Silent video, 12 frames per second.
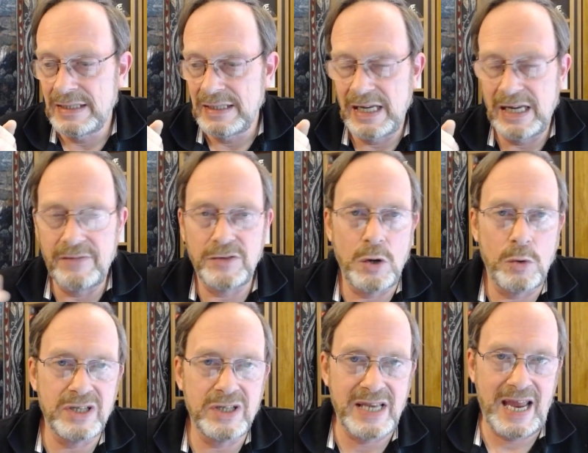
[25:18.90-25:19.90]
even though
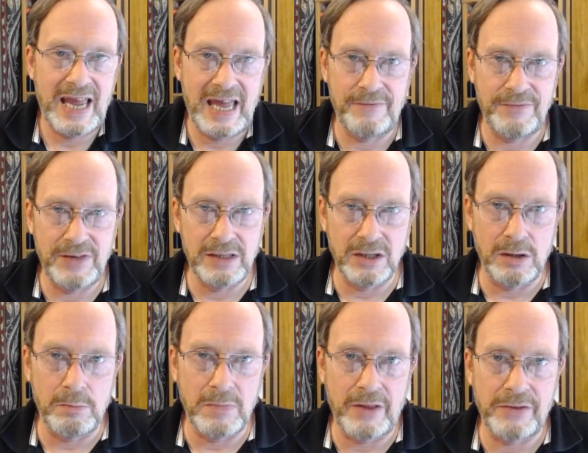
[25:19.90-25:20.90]
it's heavy, little
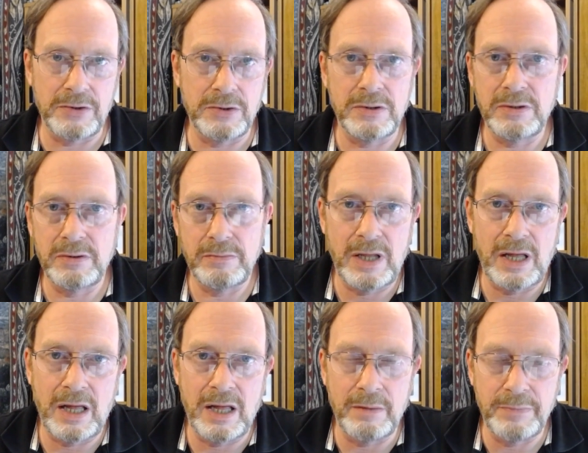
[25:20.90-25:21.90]
mother,
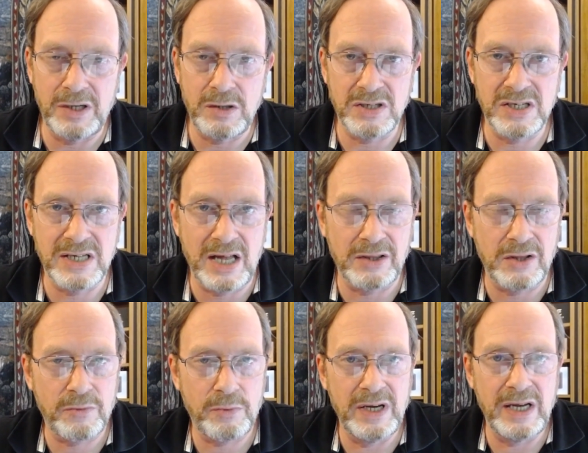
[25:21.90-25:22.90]
uh, because it's got the
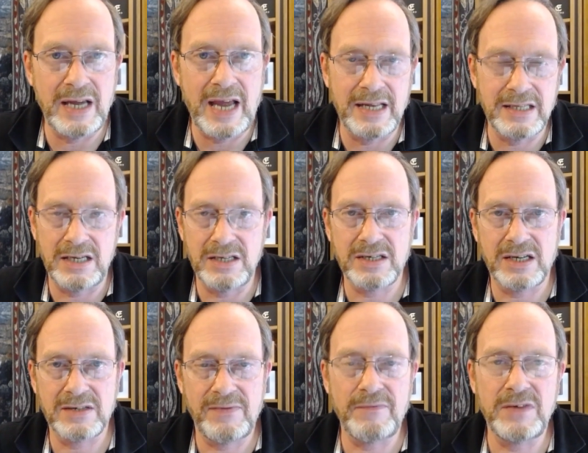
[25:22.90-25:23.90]
three
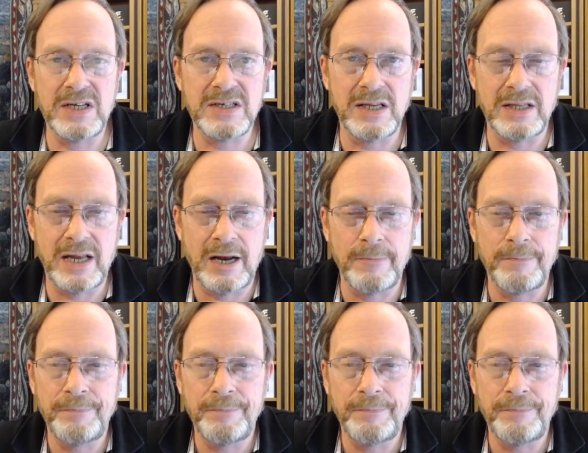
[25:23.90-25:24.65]
18650s in there,